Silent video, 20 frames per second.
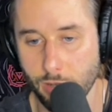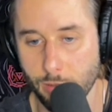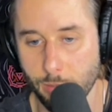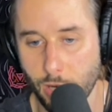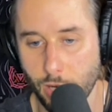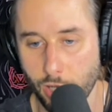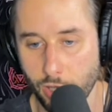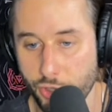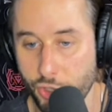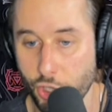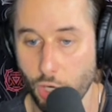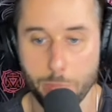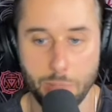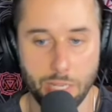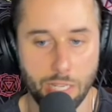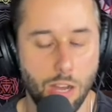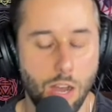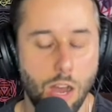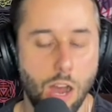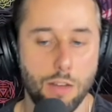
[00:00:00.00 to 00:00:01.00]
are
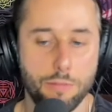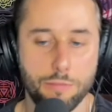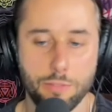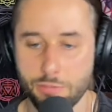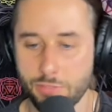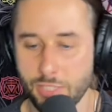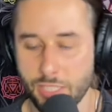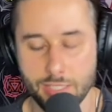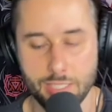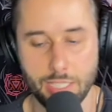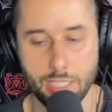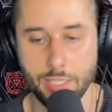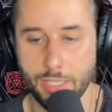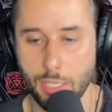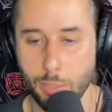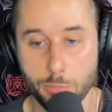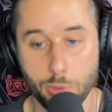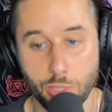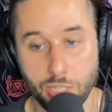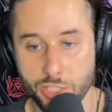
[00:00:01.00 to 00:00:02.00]
jumping off of, let's say, like a
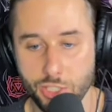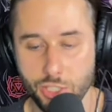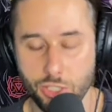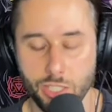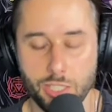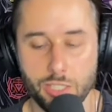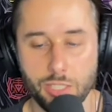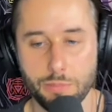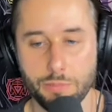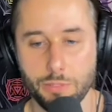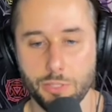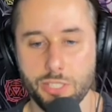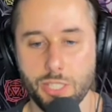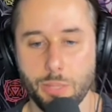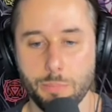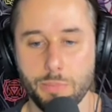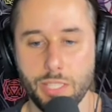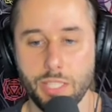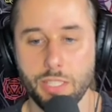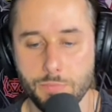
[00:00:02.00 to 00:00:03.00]
bridge or a cliff or
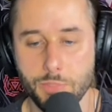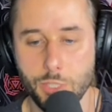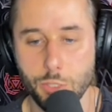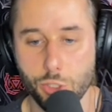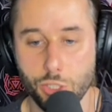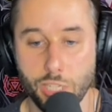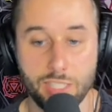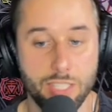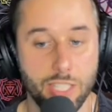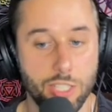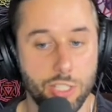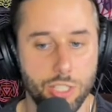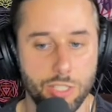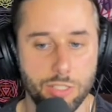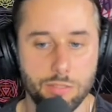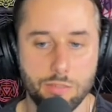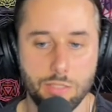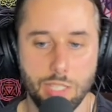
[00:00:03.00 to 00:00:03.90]
something, to transition